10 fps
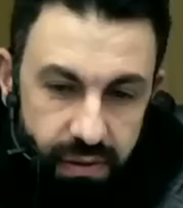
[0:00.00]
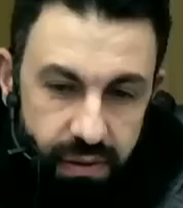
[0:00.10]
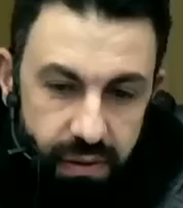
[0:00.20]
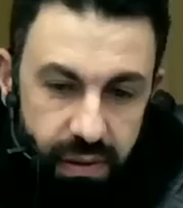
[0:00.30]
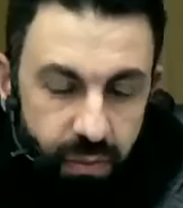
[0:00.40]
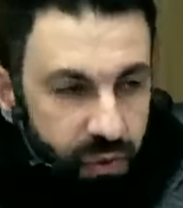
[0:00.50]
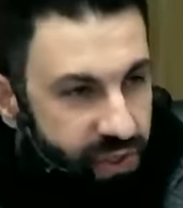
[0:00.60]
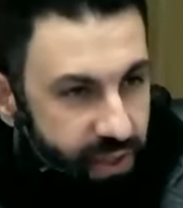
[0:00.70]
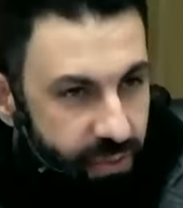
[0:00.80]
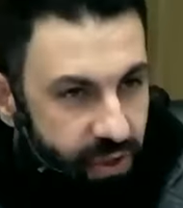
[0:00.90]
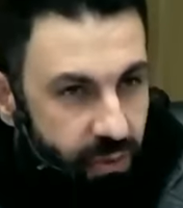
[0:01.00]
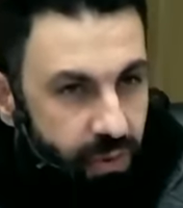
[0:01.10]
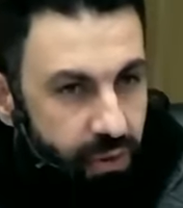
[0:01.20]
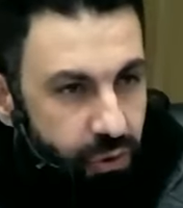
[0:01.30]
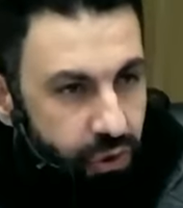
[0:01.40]
a Muslim in the
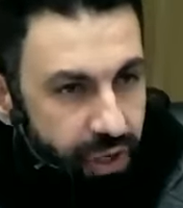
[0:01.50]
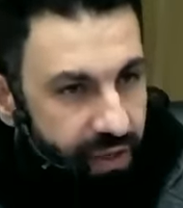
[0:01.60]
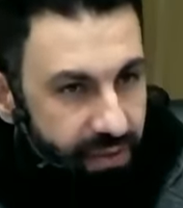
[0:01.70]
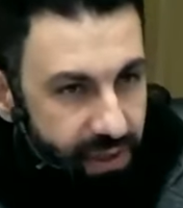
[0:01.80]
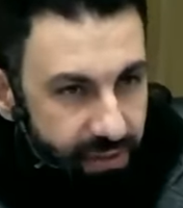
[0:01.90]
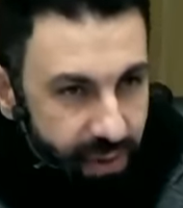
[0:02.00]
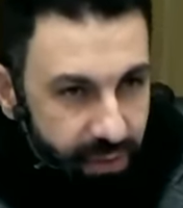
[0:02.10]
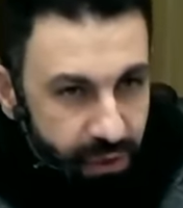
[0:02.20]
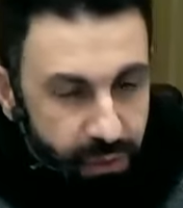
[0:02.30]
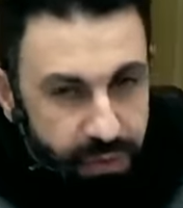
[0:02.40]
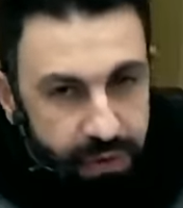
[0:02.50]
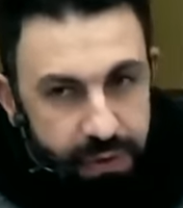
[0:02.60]
world who should ever give up hope.